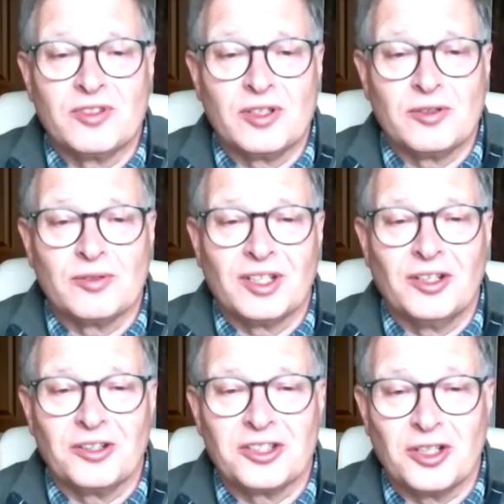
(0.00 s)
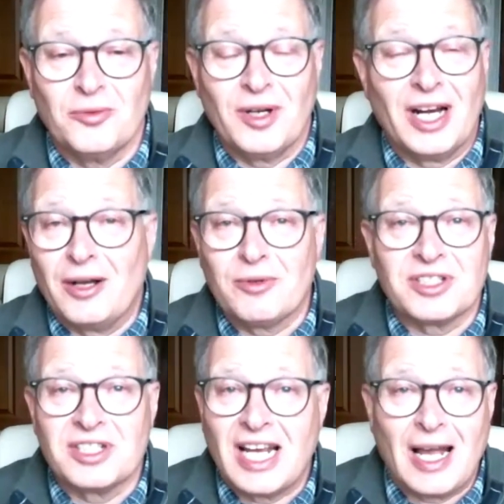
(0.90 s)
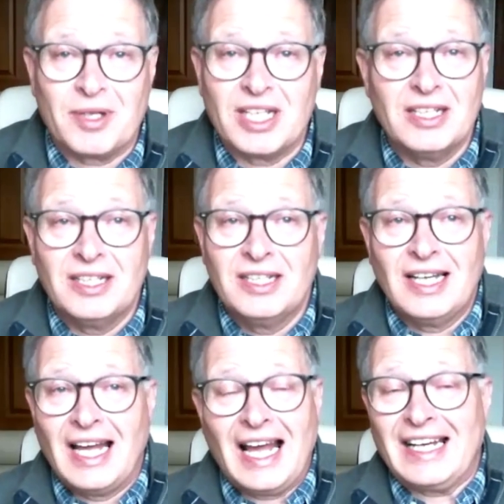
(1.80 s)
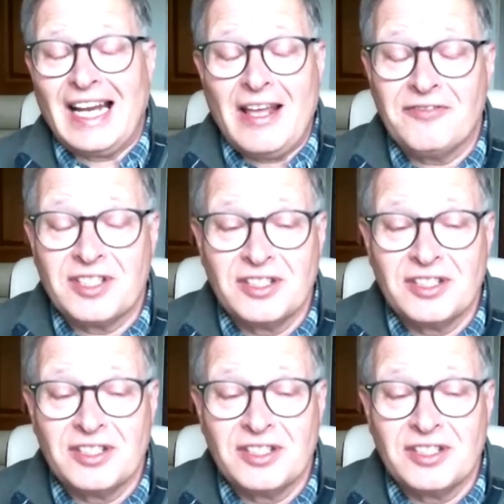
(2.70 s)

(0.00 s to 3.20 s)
and moved into where I wasn't happy and